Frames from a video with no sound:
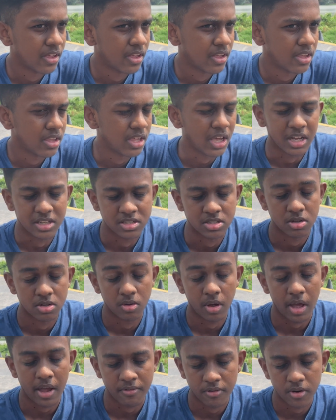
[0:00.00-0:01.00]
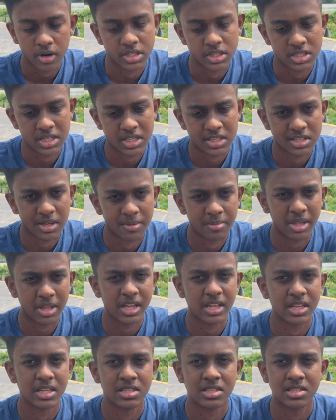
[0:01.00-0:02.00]
yeah, so I forgot to say
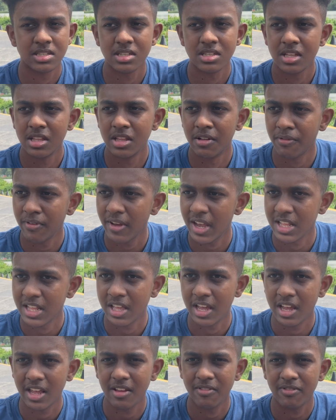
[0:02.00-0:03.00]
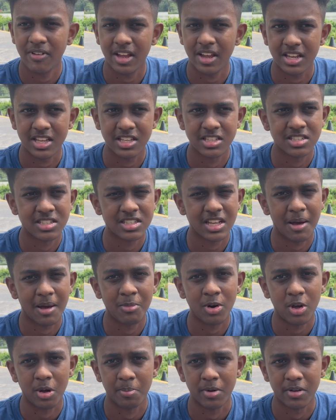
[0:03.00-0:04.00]
something is the fact is I'm
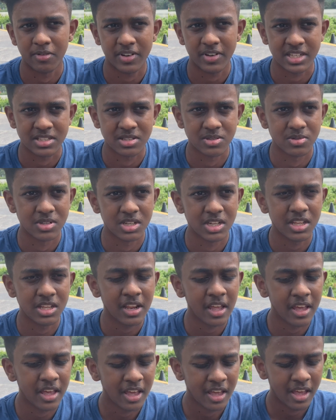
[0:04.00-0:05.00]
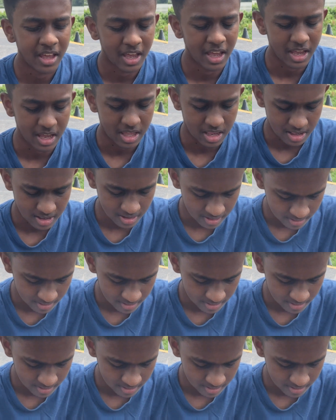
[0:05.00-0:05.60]
not a perfect student, and